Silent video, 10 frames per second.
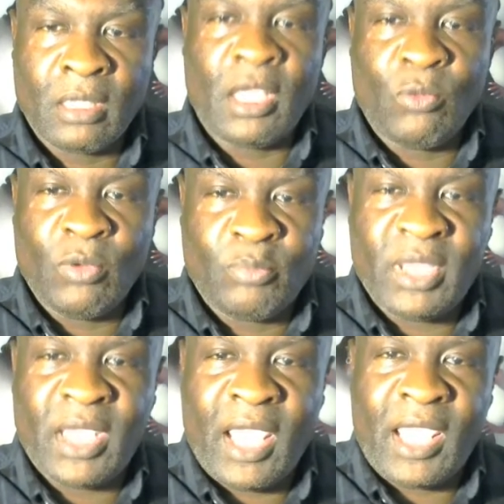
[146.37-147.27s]
it would
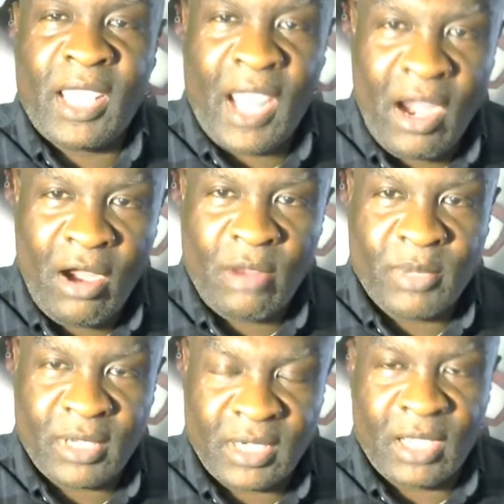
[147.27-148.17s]
be a
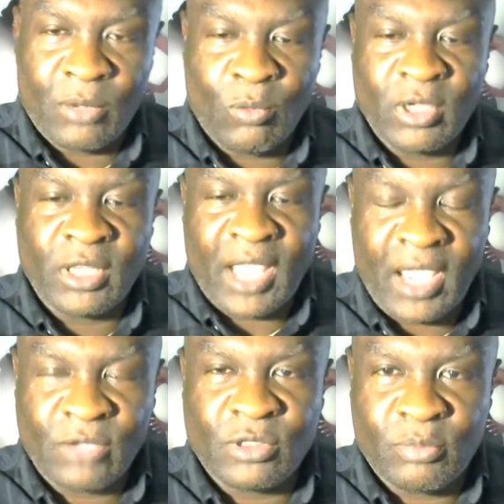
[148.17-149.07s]
Arabic name, one of
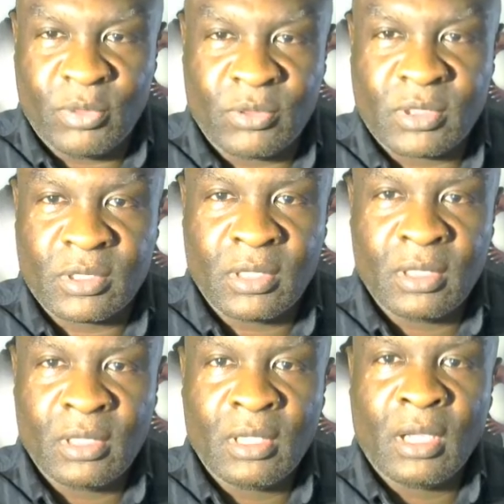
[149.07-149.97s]
the attributes
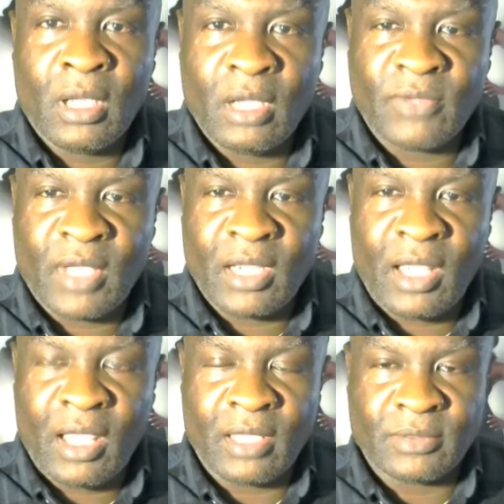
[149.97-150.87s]
of
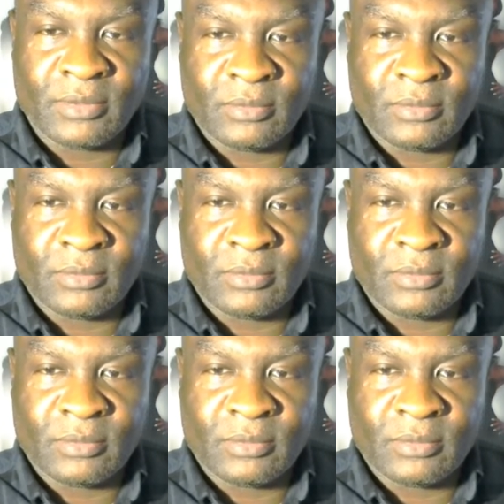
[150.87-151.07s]
Allah.